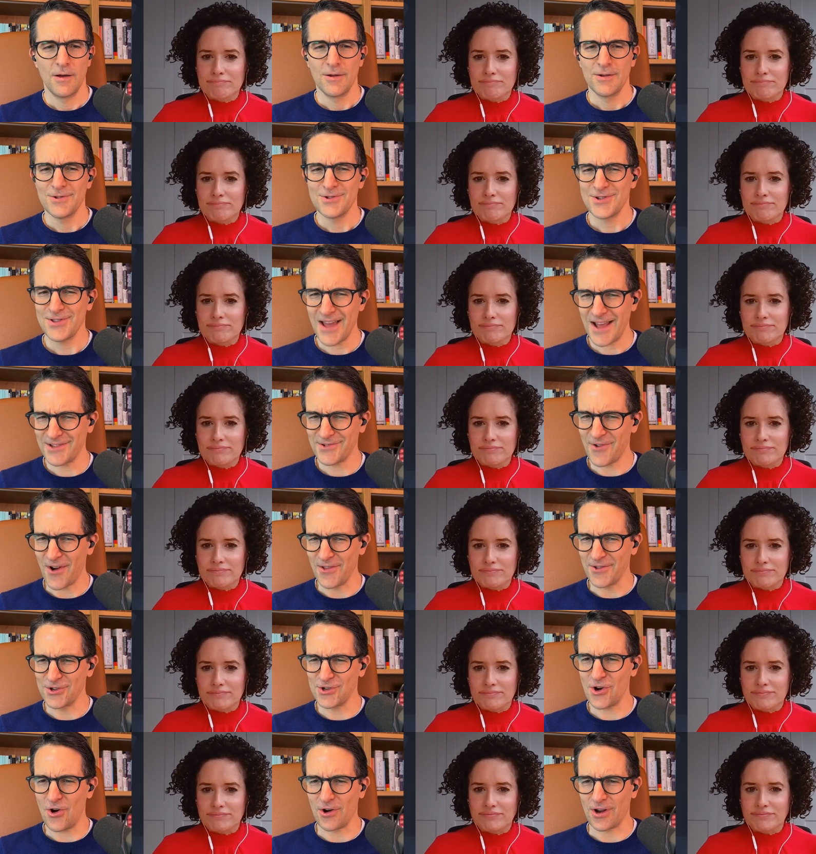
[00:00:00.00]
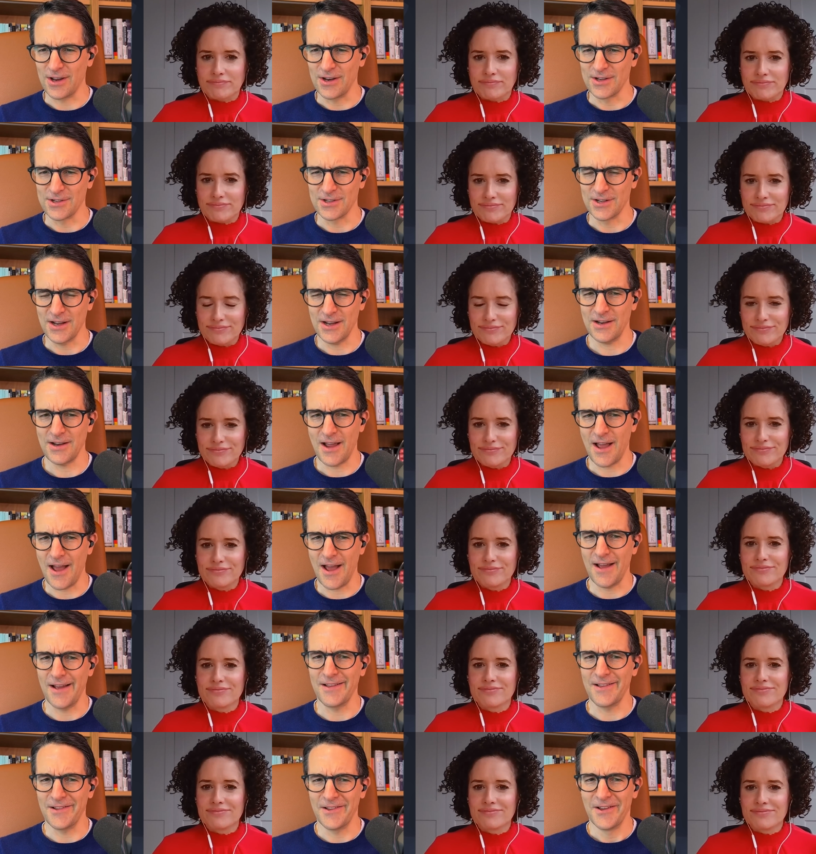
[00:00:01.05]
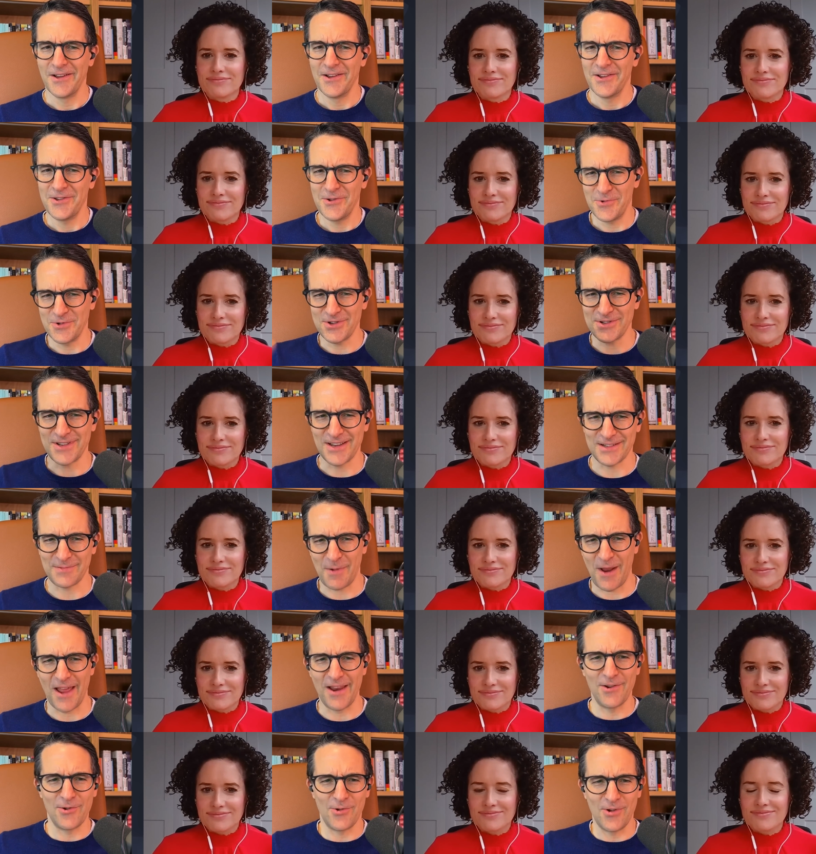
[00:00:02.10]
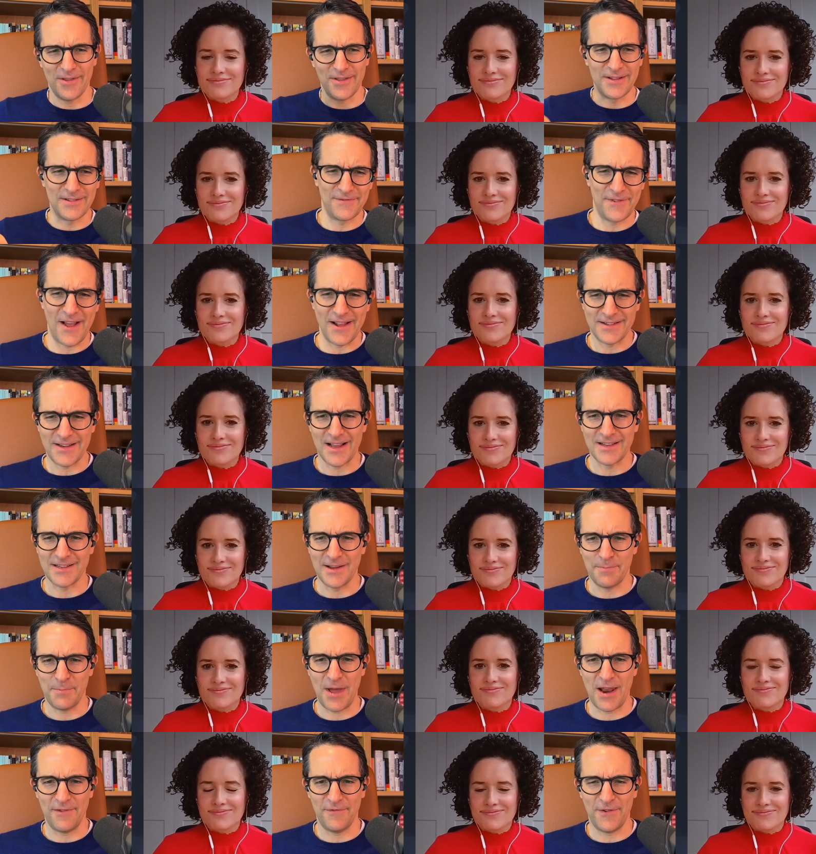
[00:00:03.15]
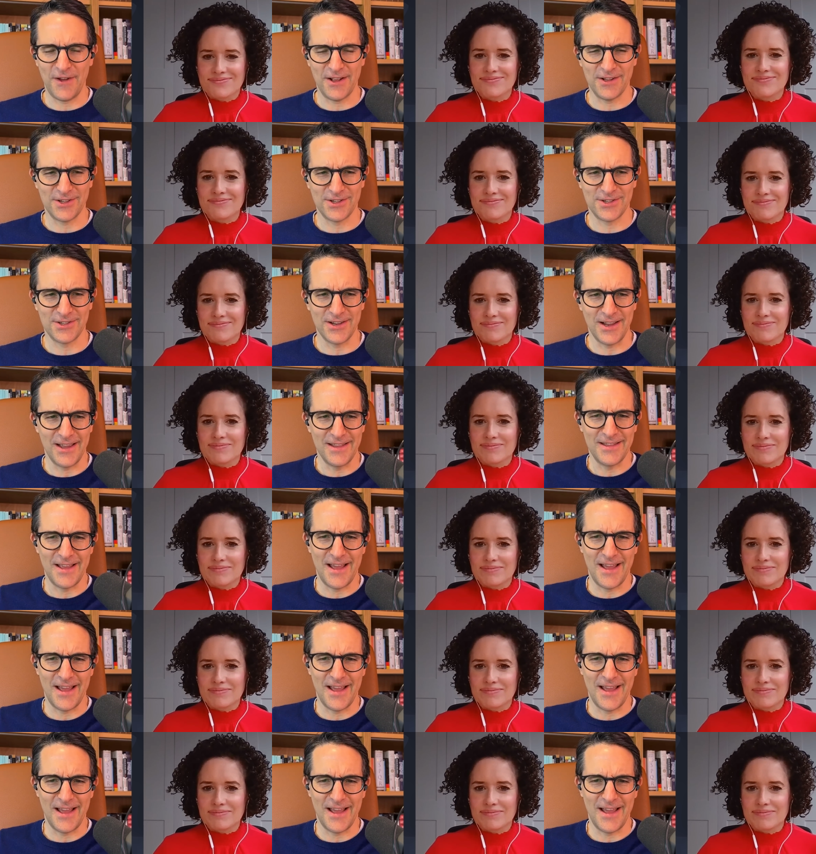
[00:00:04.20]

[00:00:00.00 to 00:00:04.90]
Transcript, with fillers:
Speaker 1: So that's rather shocking, isn't it? Uh, you were just explaining all of these fantastic benefits, and